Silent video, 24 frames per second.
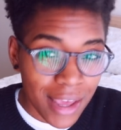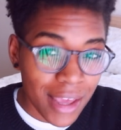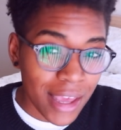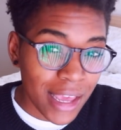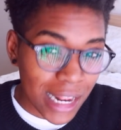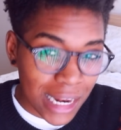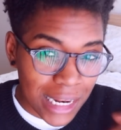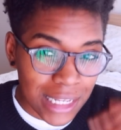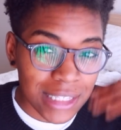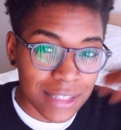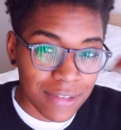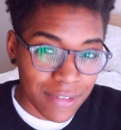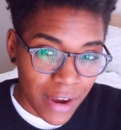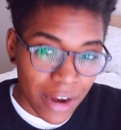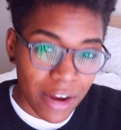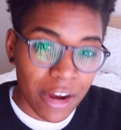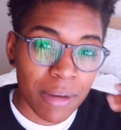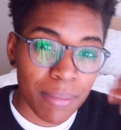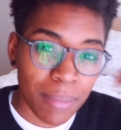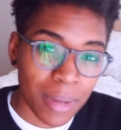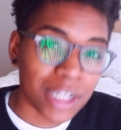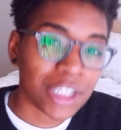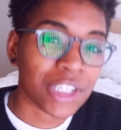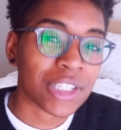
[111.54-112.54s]
it is
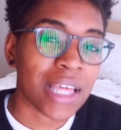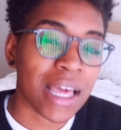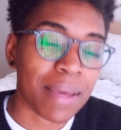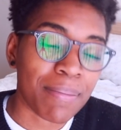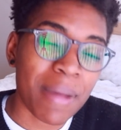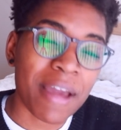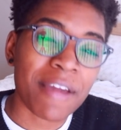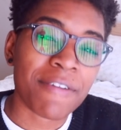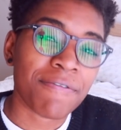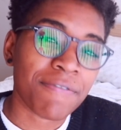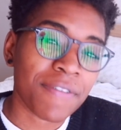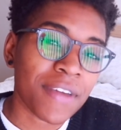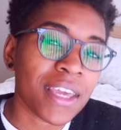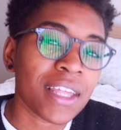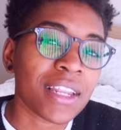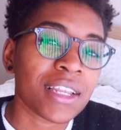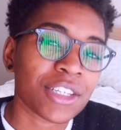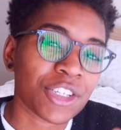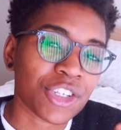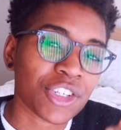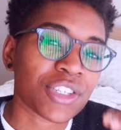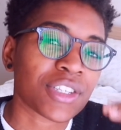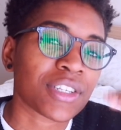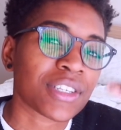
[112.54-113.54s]
very much that. My feed
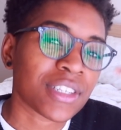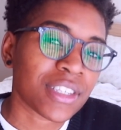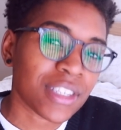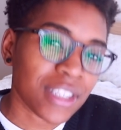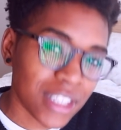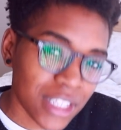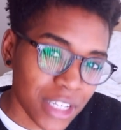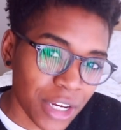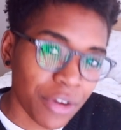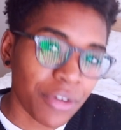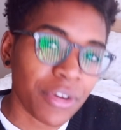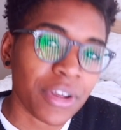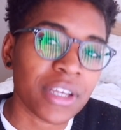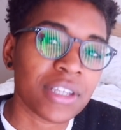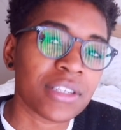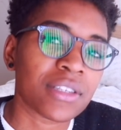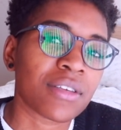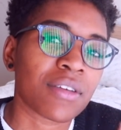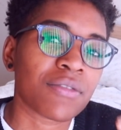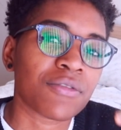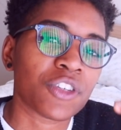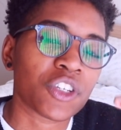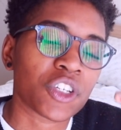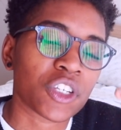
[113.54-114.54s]
is just a
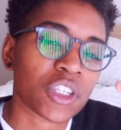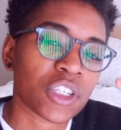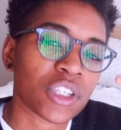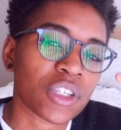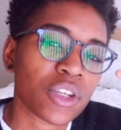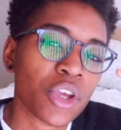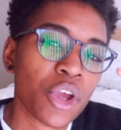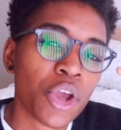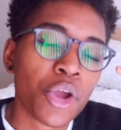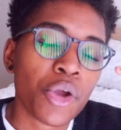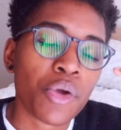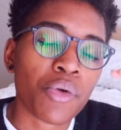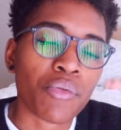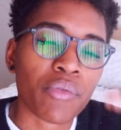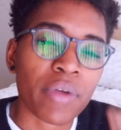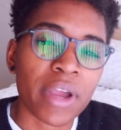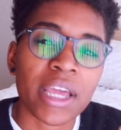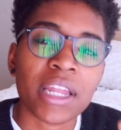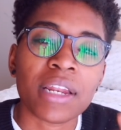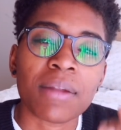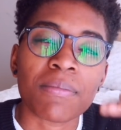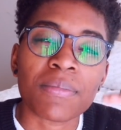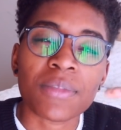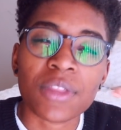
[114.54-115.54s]
series of just
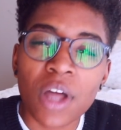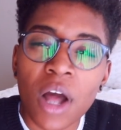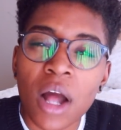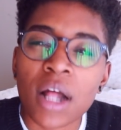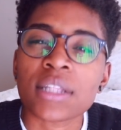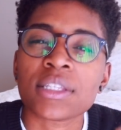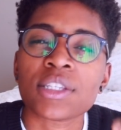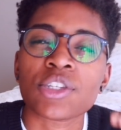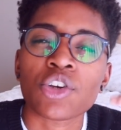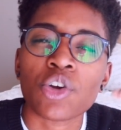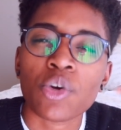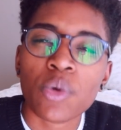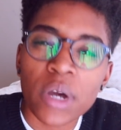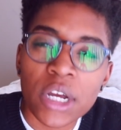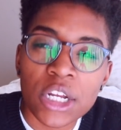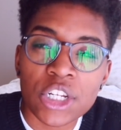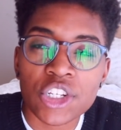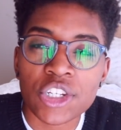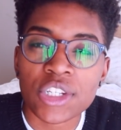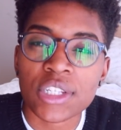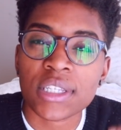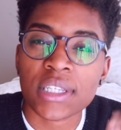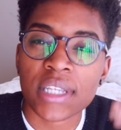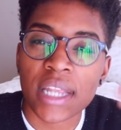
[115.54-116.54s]
random thoughts and
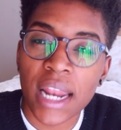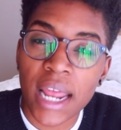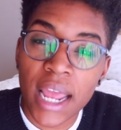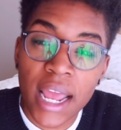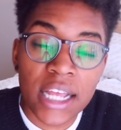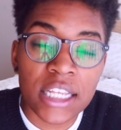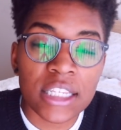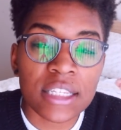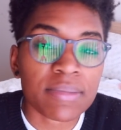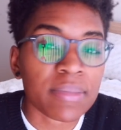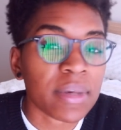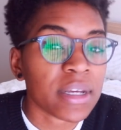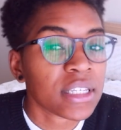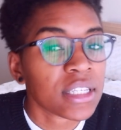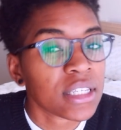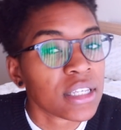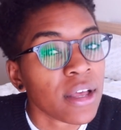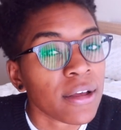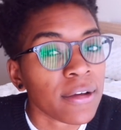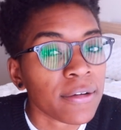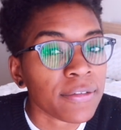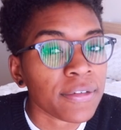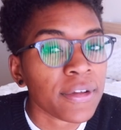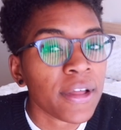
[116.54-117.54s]
questions that I ask
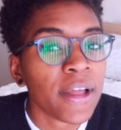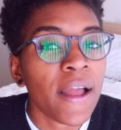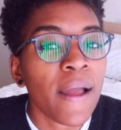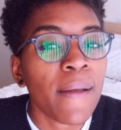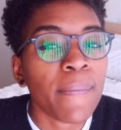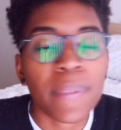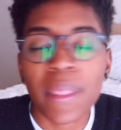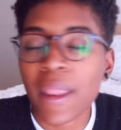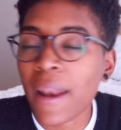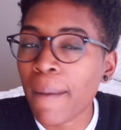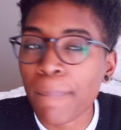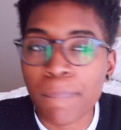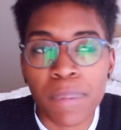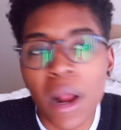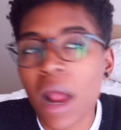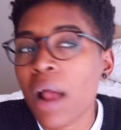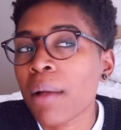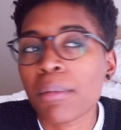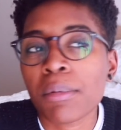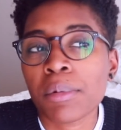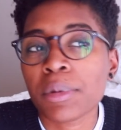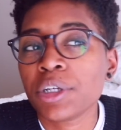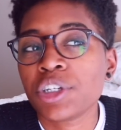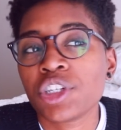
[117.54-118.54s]
myself that I
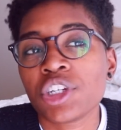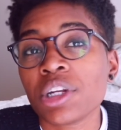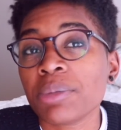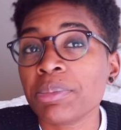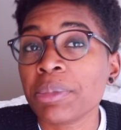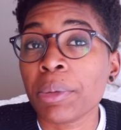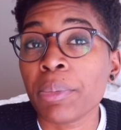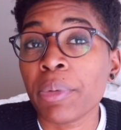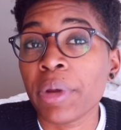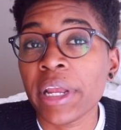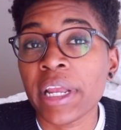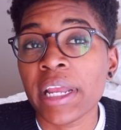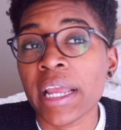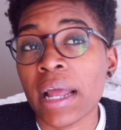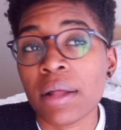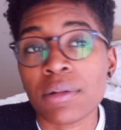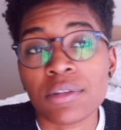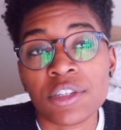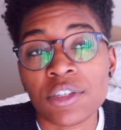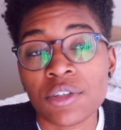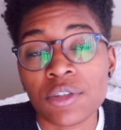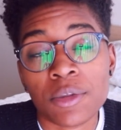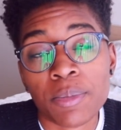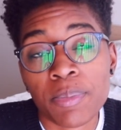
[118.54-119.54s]
probably shouldn't be bringing
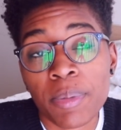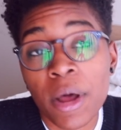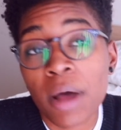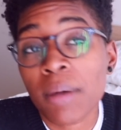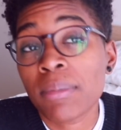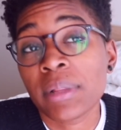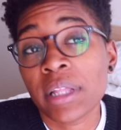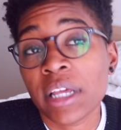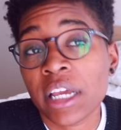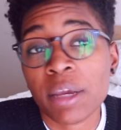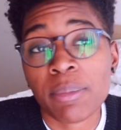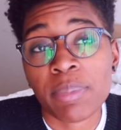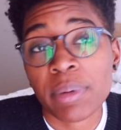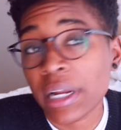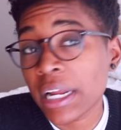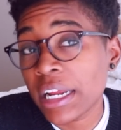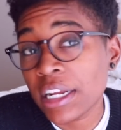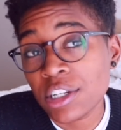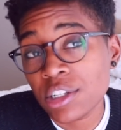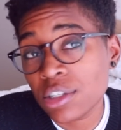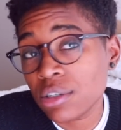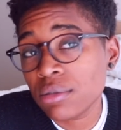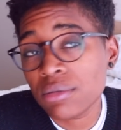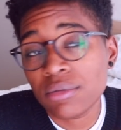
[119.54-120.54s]
out to the public, but
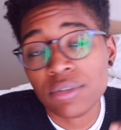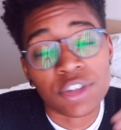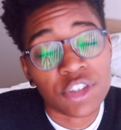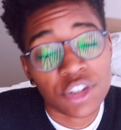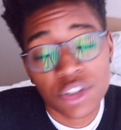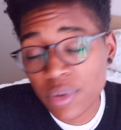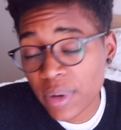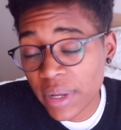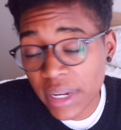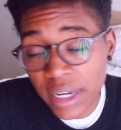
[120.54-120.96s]
I do